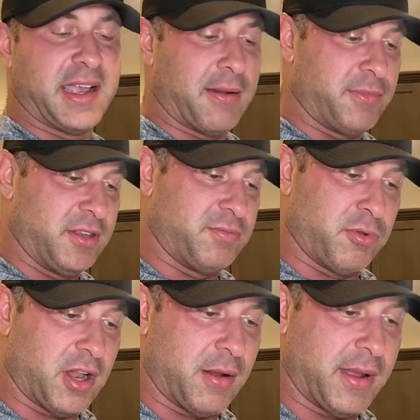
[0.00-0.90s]
I got this
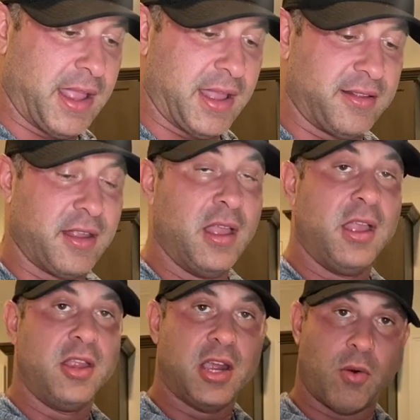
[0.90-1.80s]
blood on my hands.
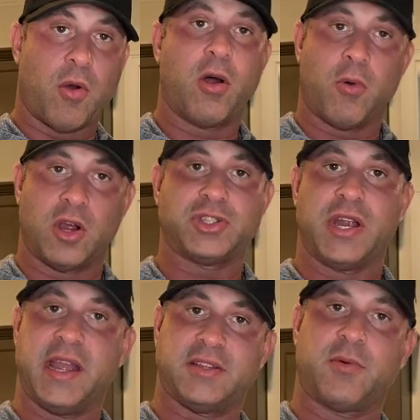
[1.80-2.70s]
You're going to want to wash
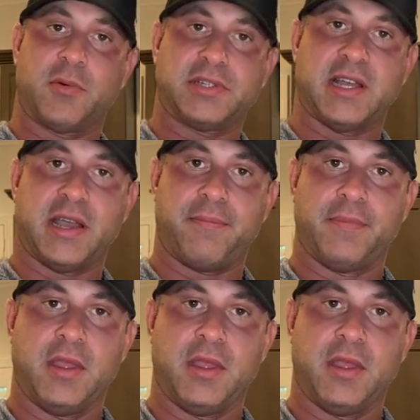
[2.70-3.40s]
your hands one more time.